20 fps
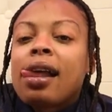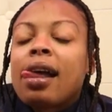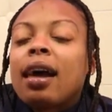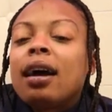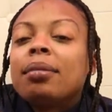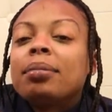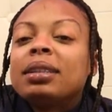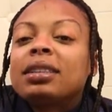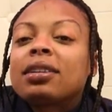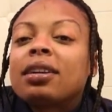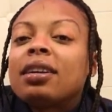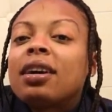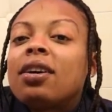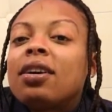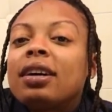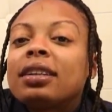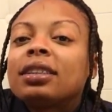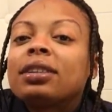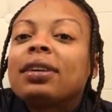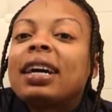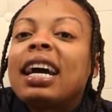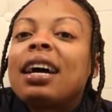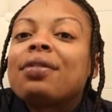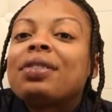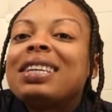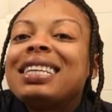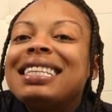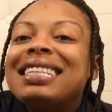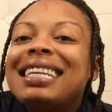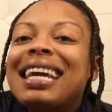It's going to also
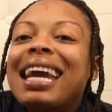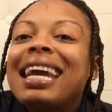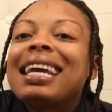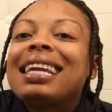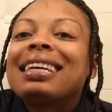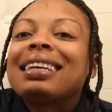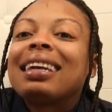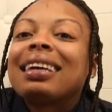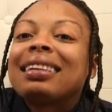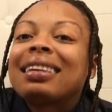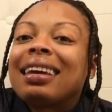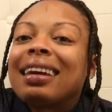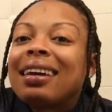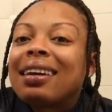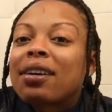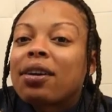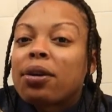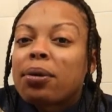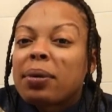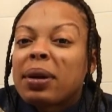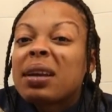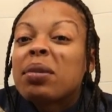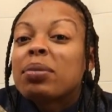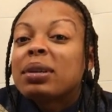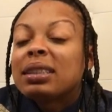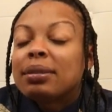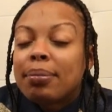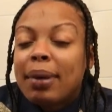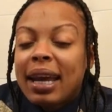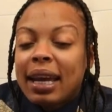have the date that the inquiry
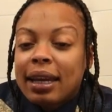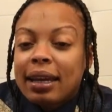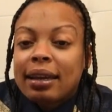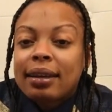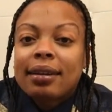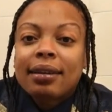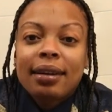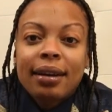was made.